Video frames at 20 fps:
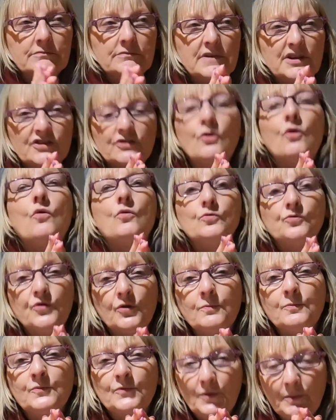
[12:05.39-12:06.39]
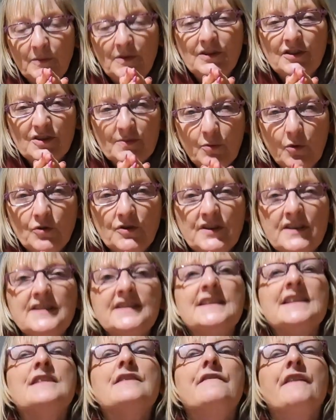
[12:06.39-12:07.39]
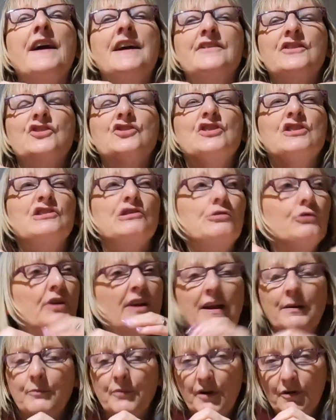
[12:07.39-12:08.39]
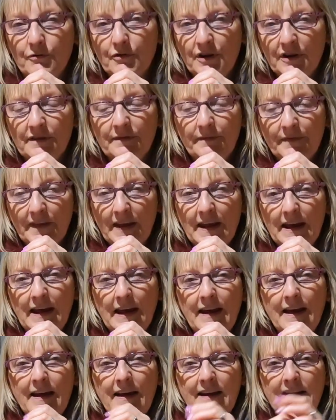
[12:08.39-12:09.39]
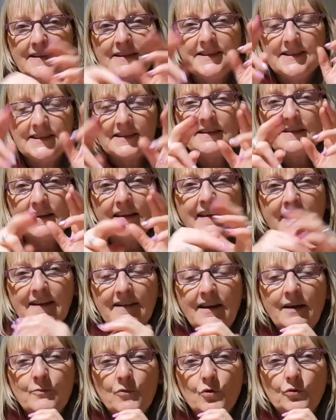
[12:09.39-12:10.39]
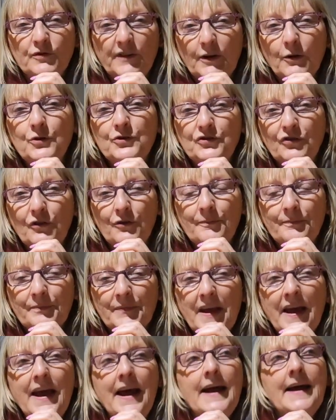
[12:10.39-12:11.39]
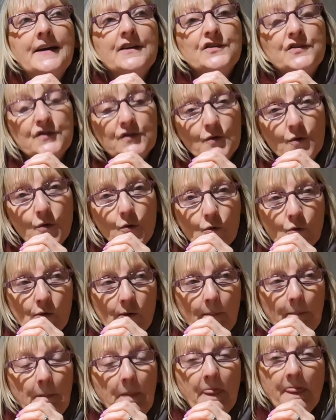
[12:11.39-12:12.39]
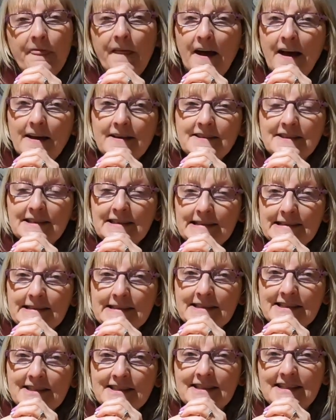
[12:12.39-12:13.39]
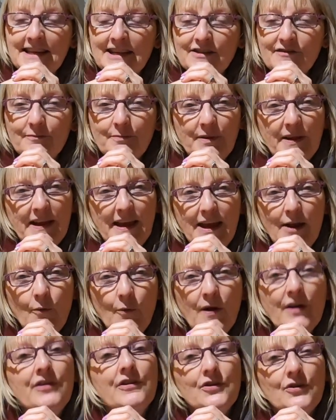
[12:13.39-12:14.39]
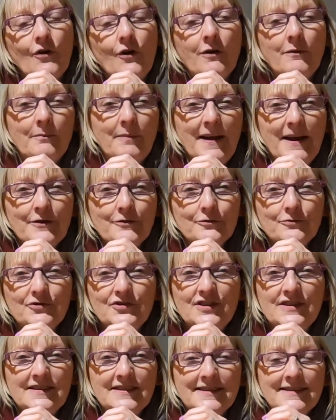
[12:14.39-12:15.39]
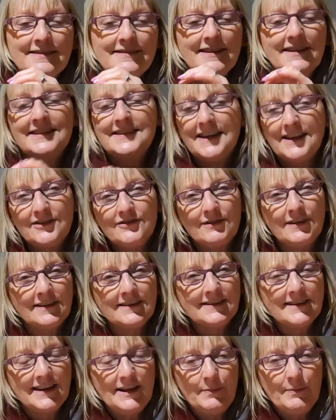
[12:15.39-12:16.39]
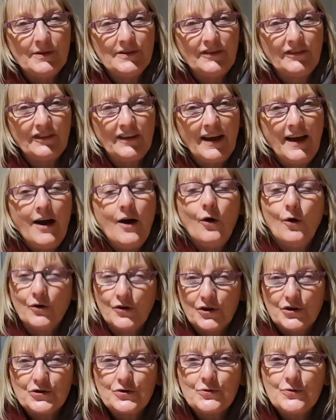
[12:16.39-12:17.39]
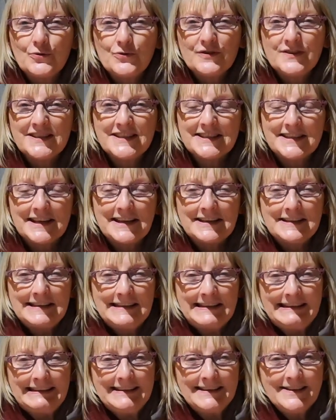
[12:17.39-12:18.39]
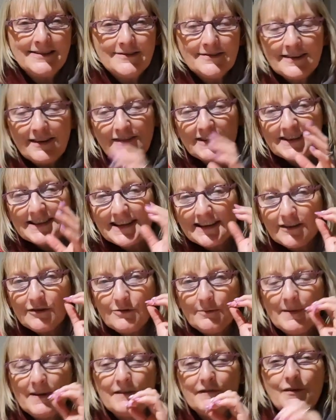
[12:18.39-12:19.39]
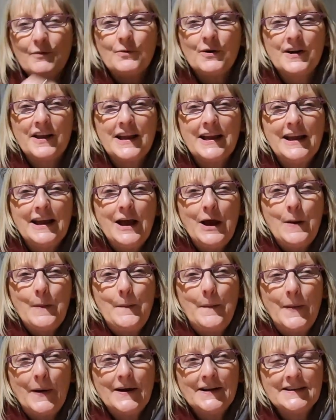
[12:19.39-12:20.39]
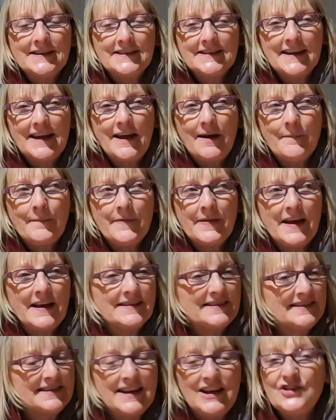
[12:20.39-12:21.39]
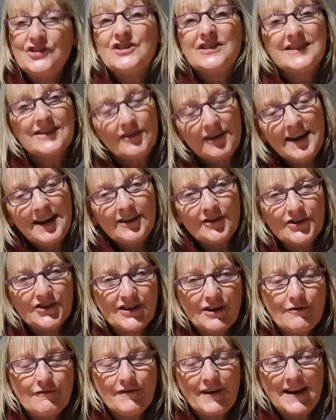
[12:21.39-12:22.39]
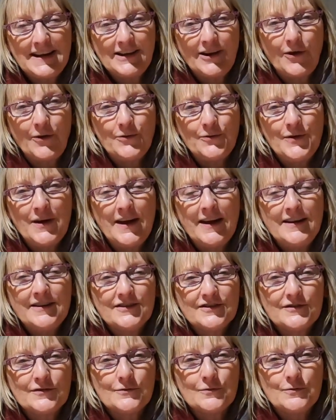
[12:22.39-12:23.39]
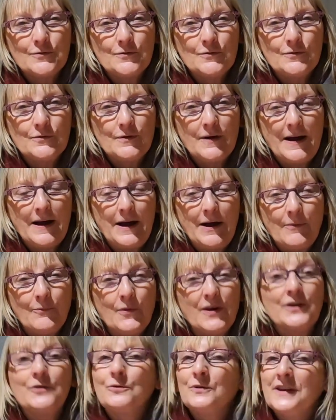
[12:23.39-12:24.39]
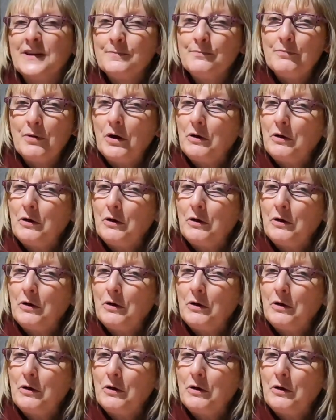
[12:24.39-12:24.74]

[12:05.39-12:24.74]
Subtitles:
it's not all doom, gloom and despondency. The fact that she's looking brilliant is the thing that I'm holding on to. So that is the state of play with young Beryl. She's continuing to keep us on our toes and giving us a little bit of a worry, but I say she's great in herself right now. So we can only